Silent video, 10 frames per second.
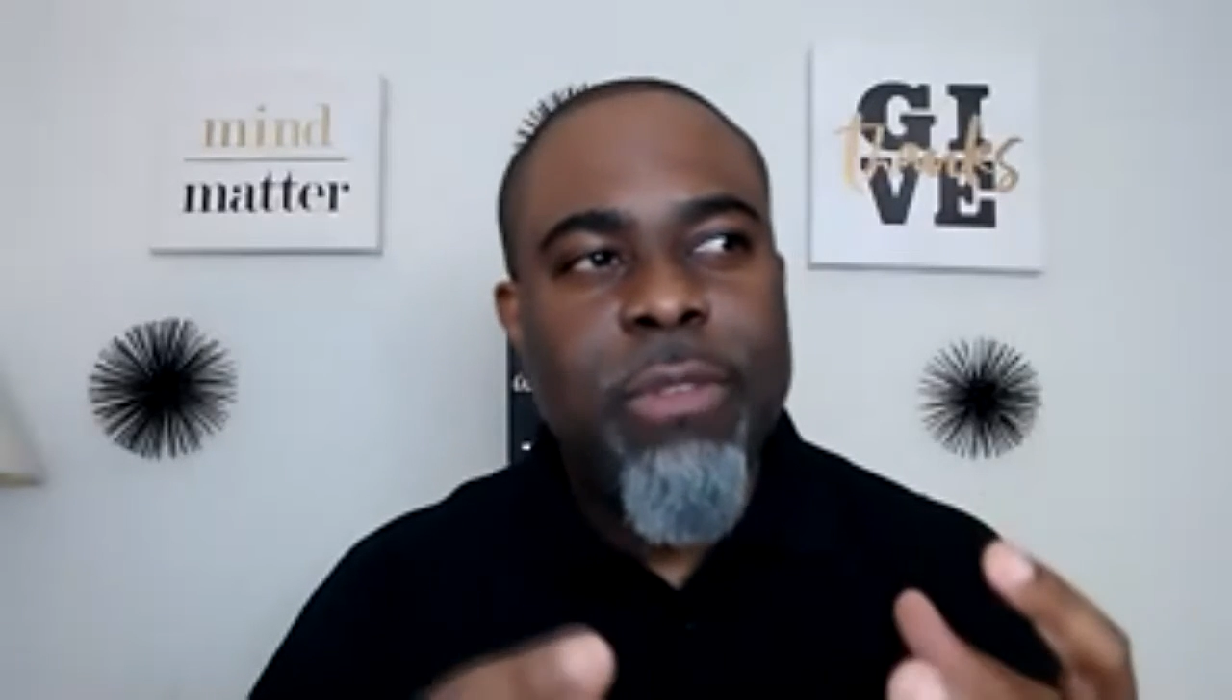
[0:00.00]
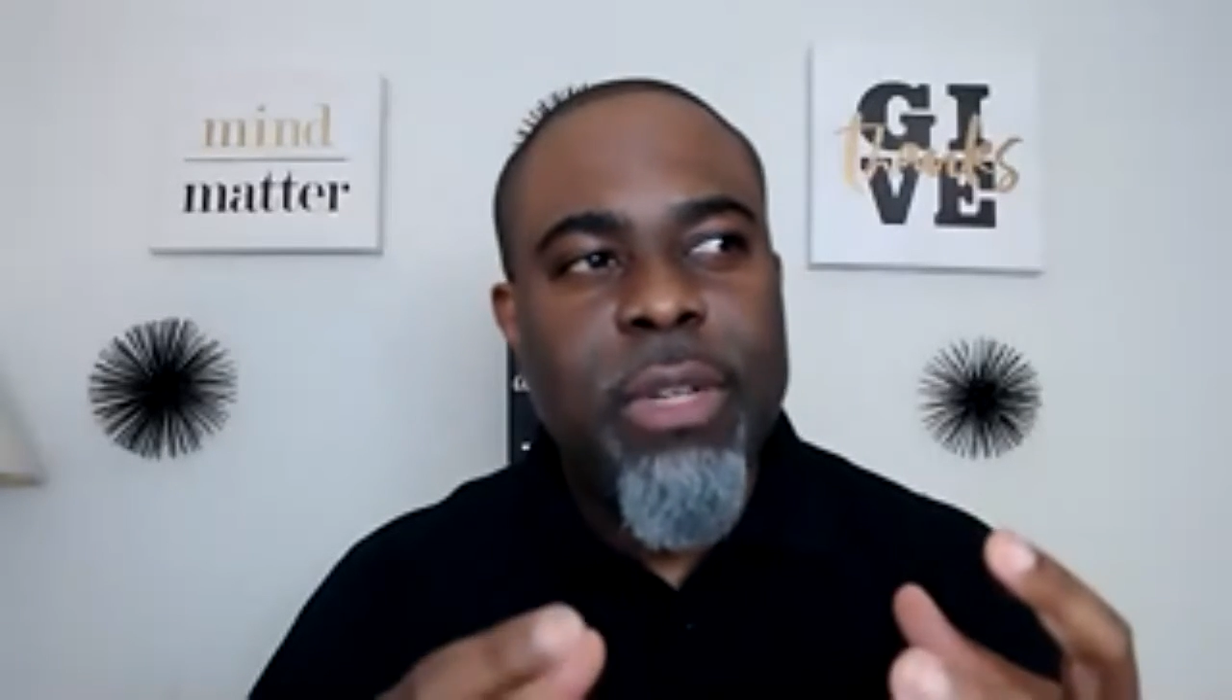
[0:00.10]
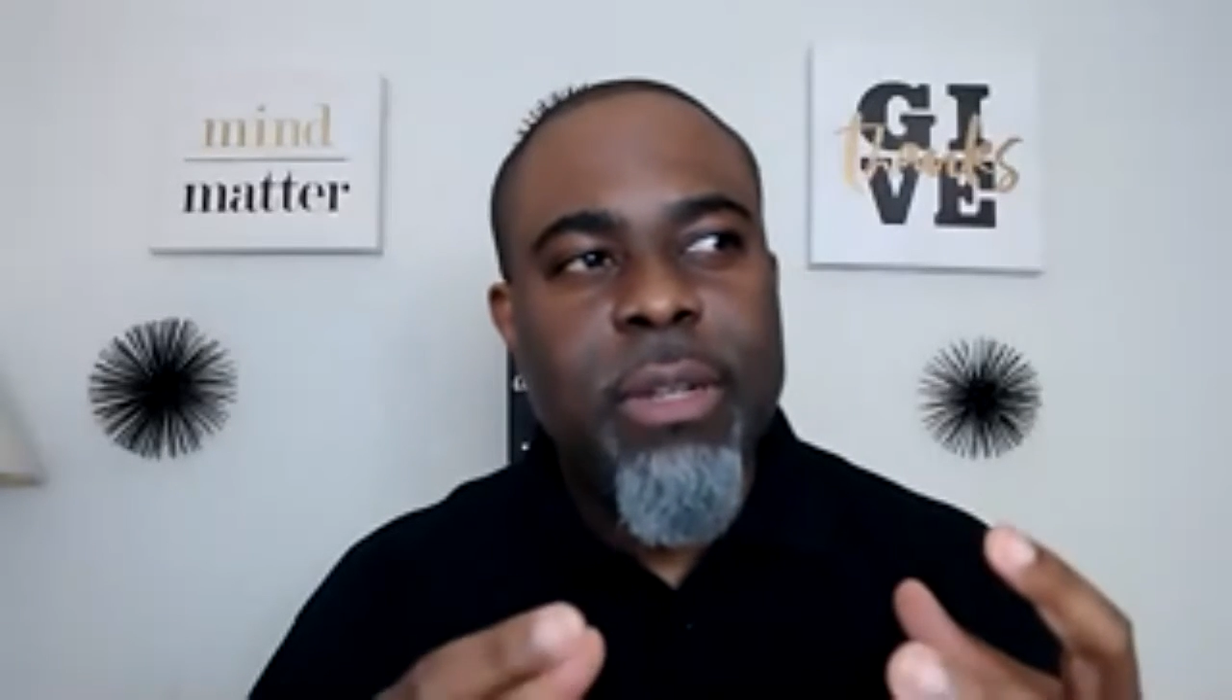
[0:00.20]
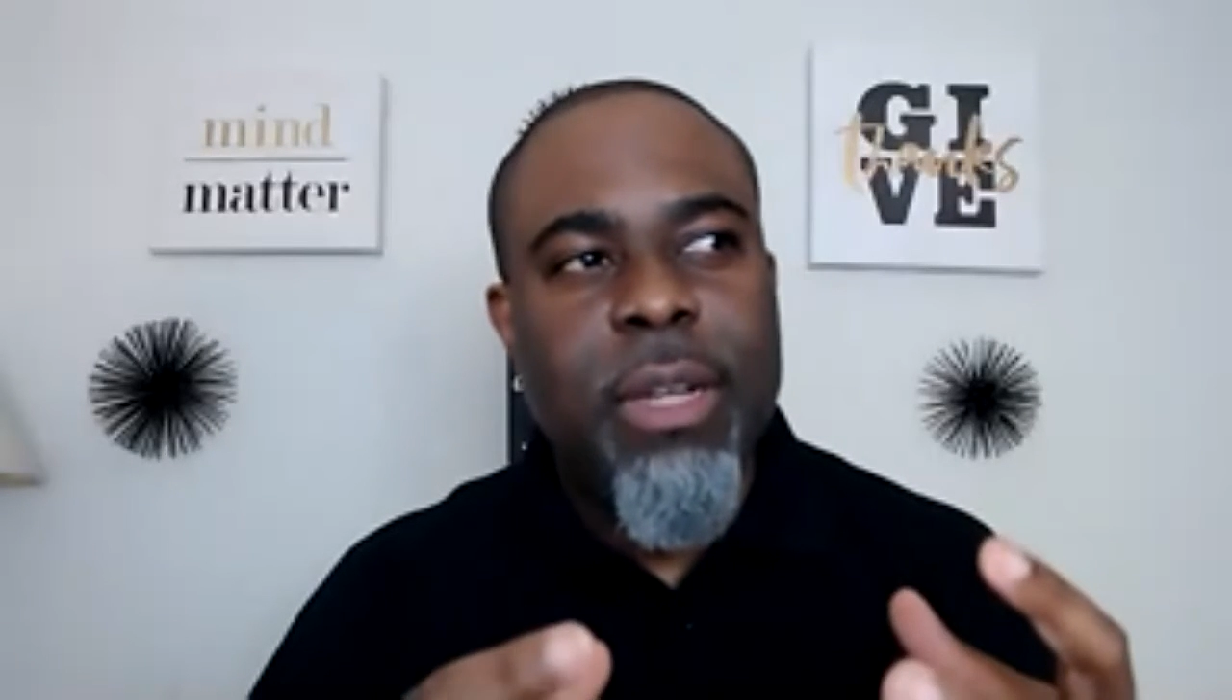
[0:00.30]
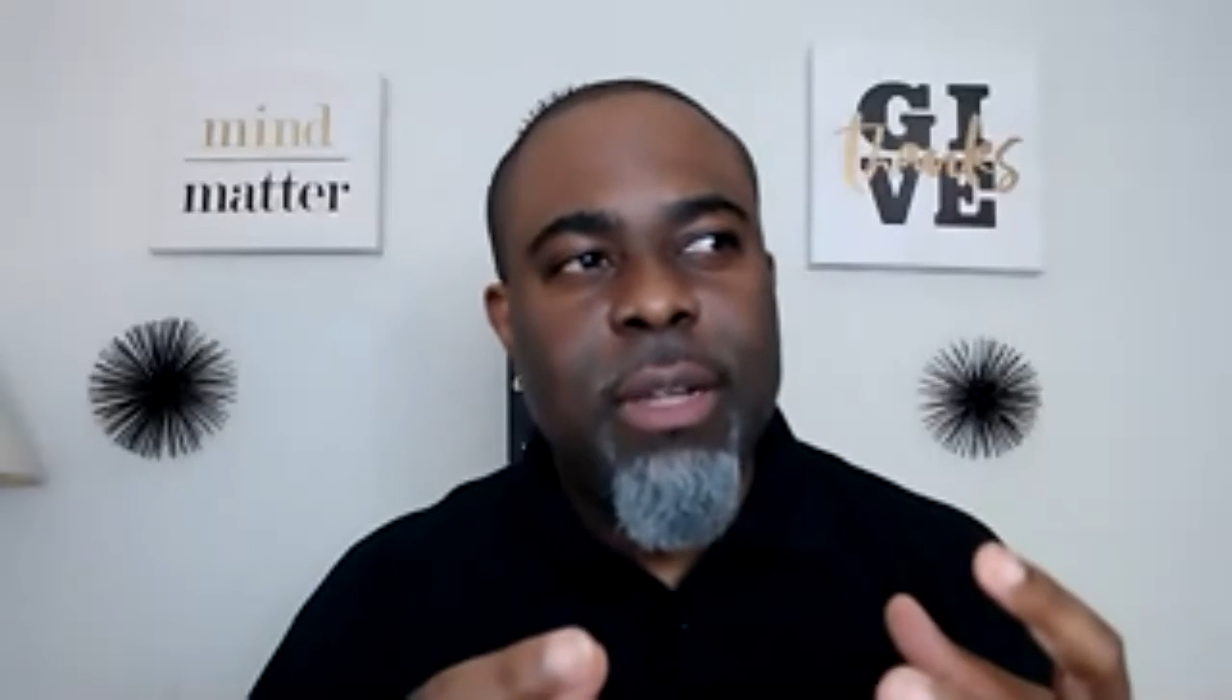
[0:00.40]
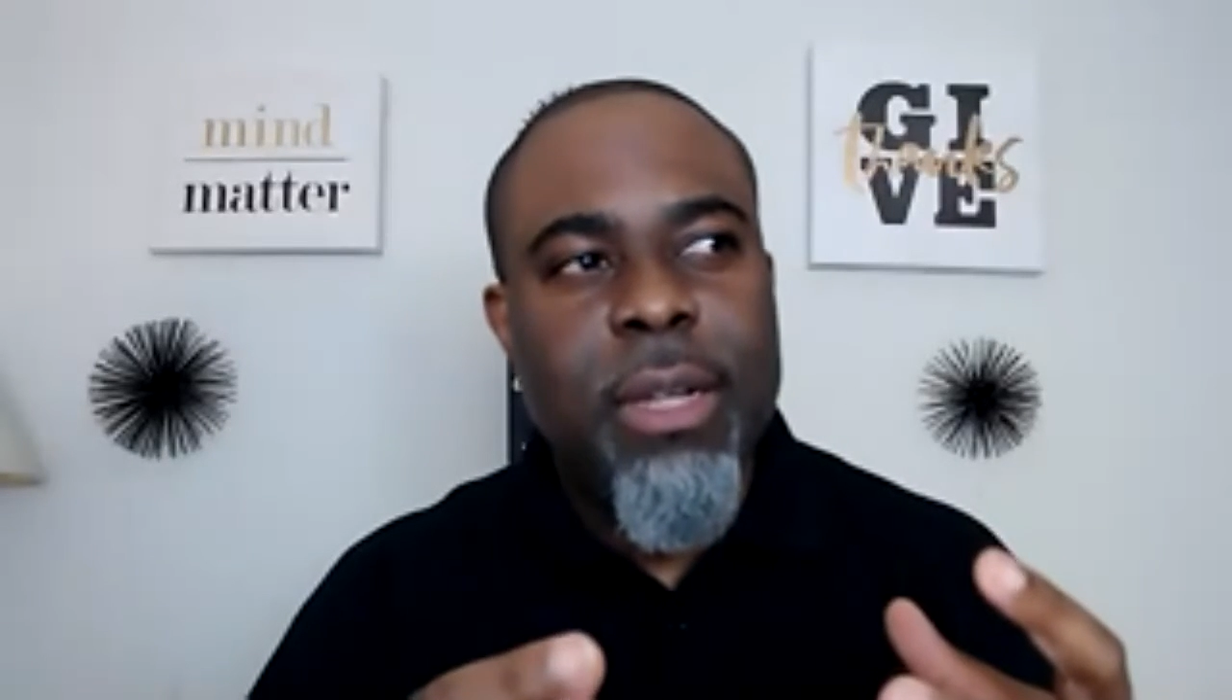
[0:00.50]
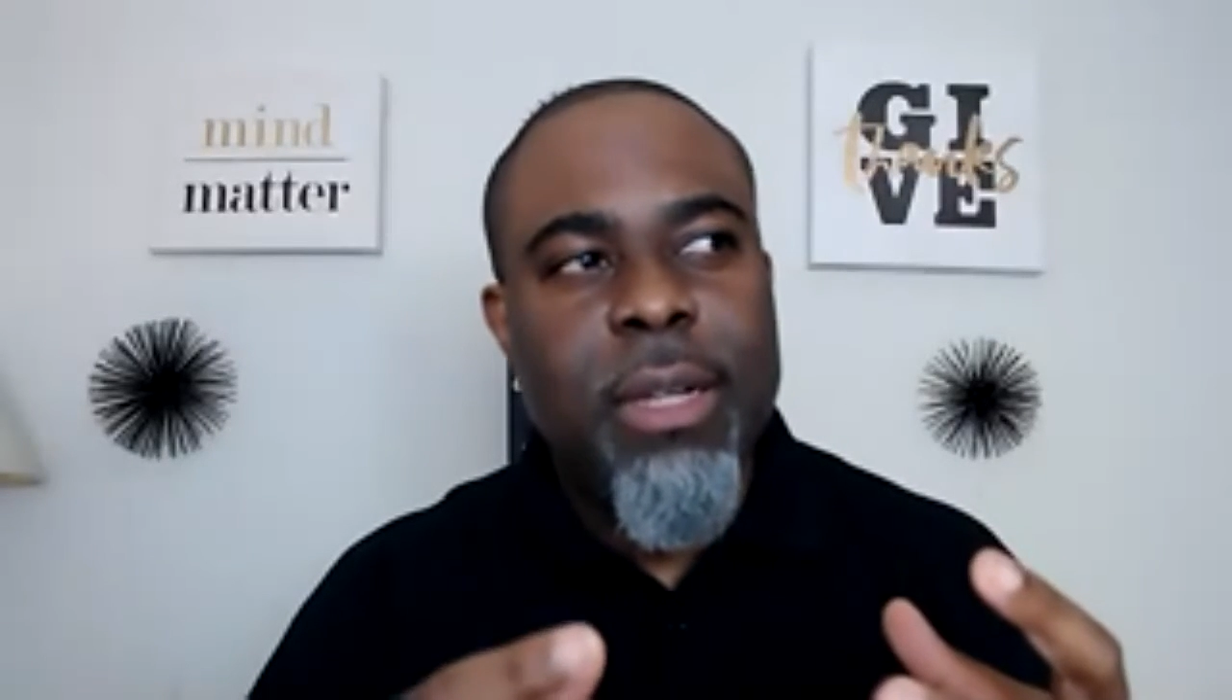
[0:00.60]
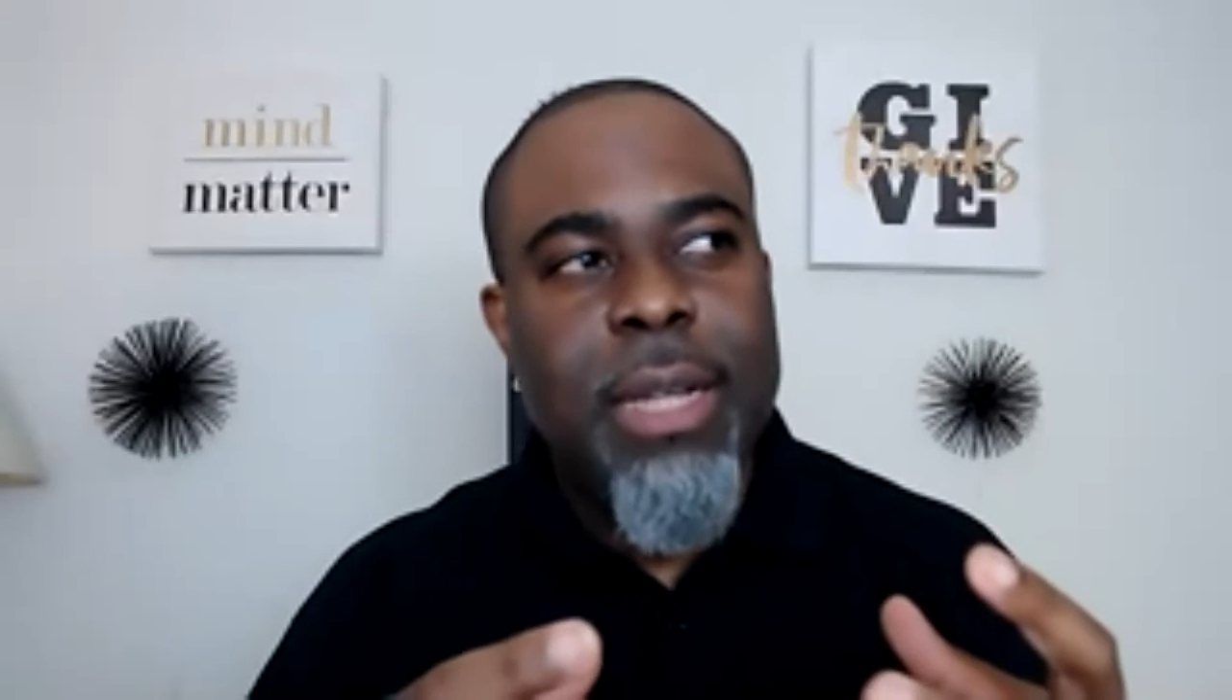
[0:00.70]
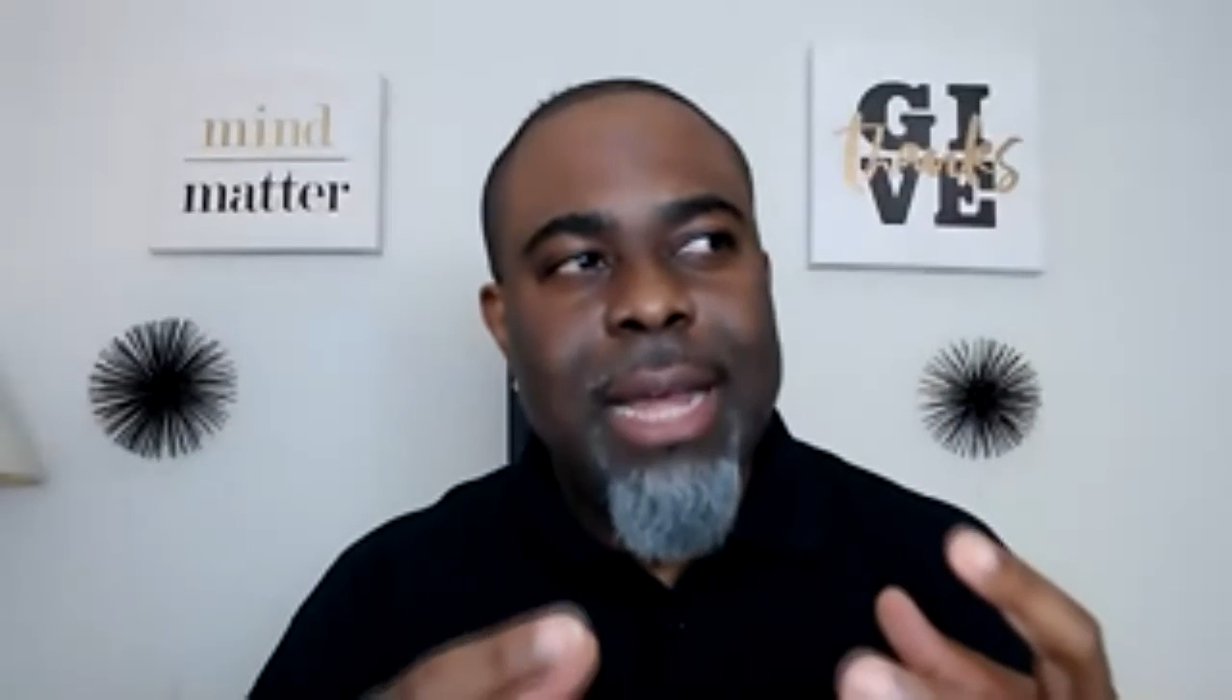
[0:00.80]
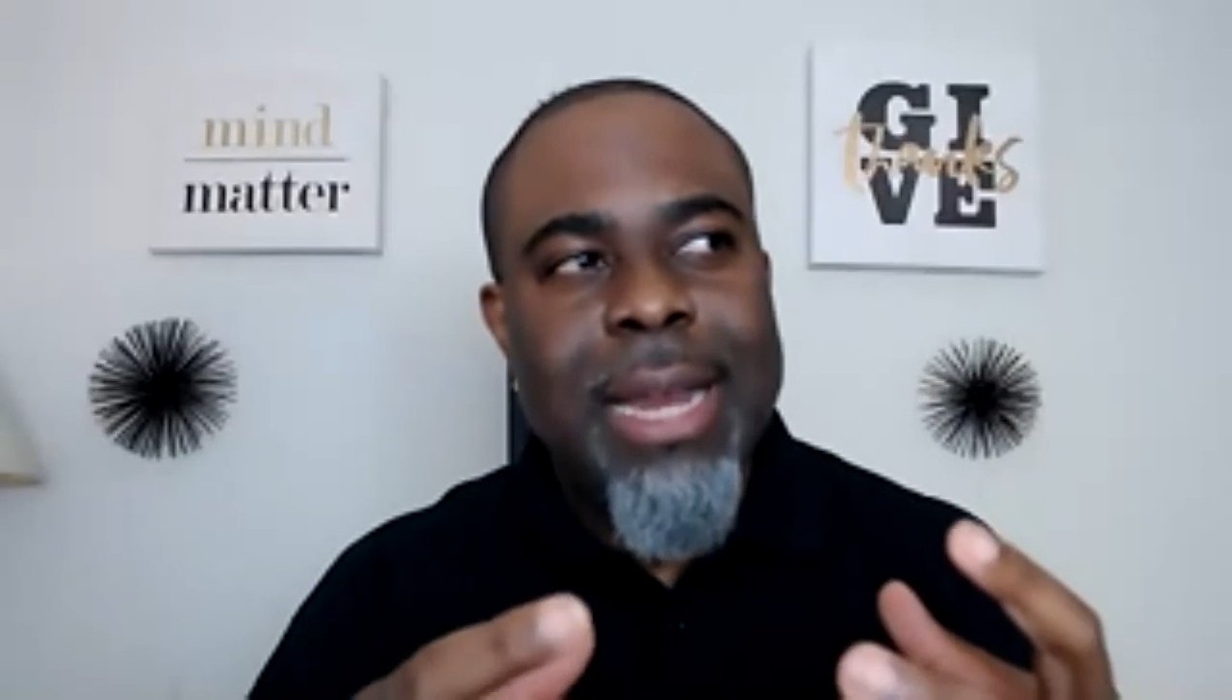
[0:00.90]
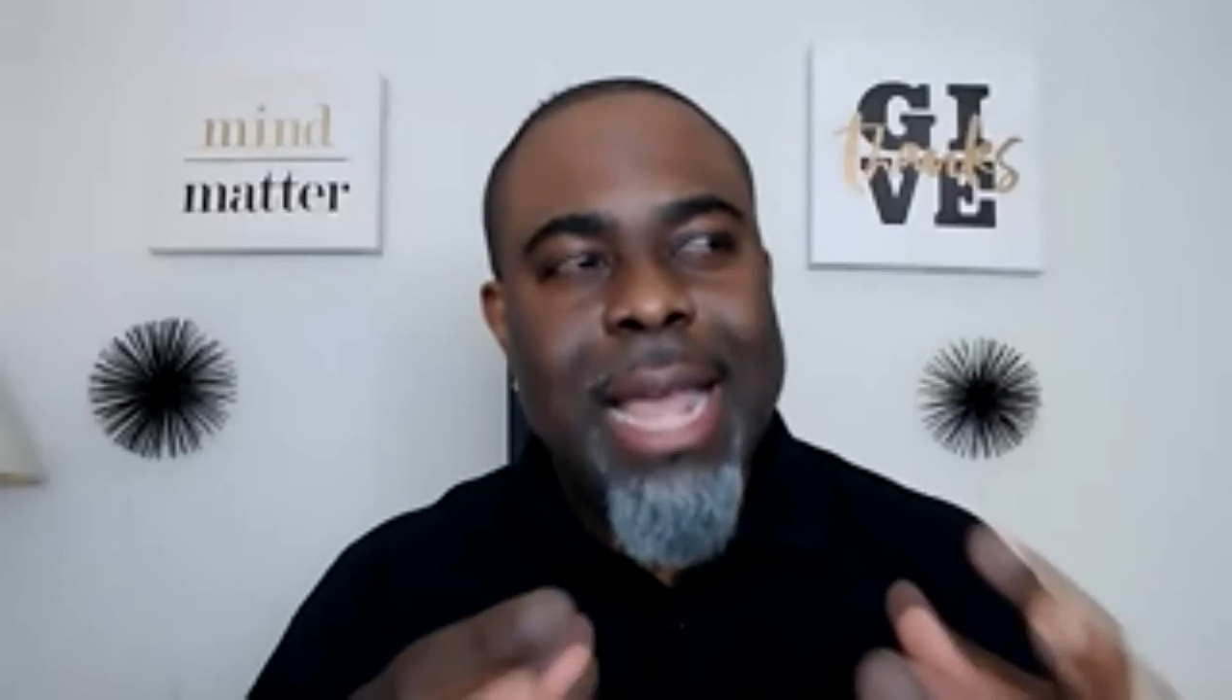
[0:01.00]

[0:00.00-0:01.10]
an